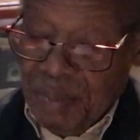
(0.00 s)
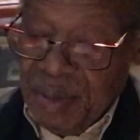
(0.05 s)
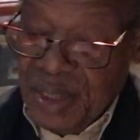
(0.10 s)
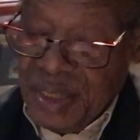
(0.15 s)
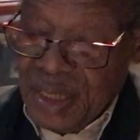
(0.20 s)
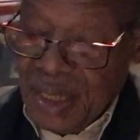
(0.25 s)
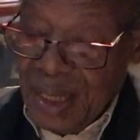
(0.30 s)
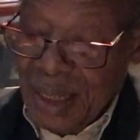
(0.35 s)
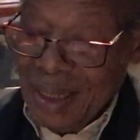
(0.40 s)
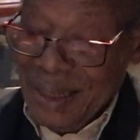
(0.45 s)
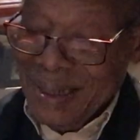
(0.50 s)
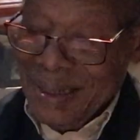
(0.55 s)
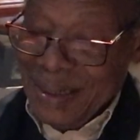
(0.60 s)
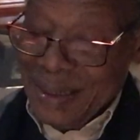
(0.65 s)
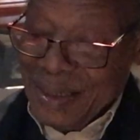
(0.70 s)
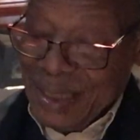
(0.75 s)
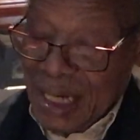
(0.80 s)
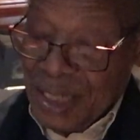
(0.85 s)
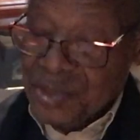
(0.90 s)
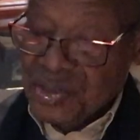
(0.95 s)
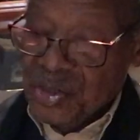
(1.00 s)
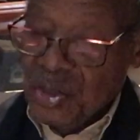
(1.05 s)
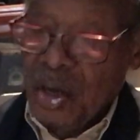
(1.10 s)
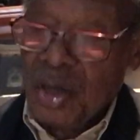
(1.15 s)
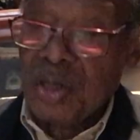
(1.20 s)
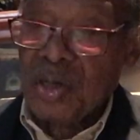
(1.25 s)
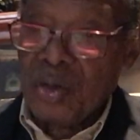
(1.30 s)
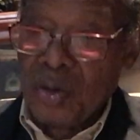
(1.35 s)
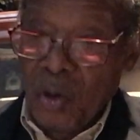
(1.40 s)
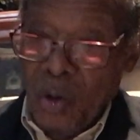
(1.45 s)
media does
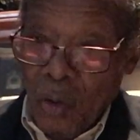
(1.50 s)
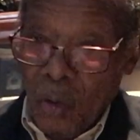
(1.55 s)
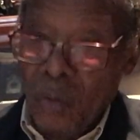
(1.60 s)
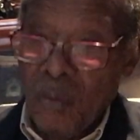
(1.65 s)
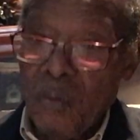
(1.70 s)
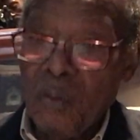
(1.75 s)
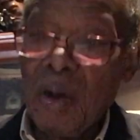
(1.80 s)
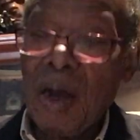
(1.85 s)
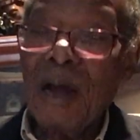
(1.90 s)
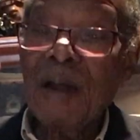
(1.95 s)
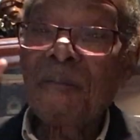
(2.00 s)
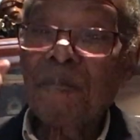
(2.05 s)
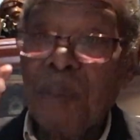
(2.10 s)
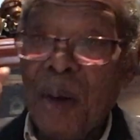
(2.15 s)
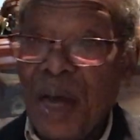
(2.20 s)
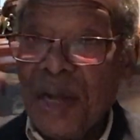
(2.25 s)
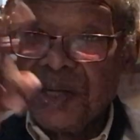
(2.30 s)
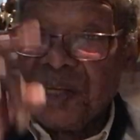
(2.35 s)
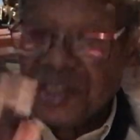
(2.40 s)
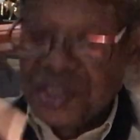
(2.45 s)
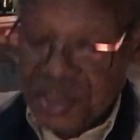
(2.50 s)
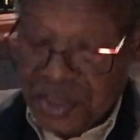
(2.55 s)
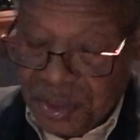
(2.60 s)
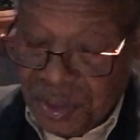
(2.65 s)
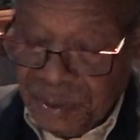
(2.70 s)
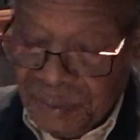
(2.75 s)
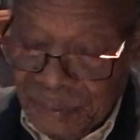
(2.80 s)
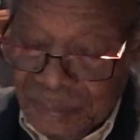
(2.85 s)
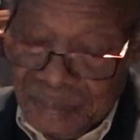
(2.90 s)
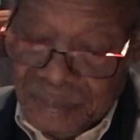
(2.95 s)
not go unpunished.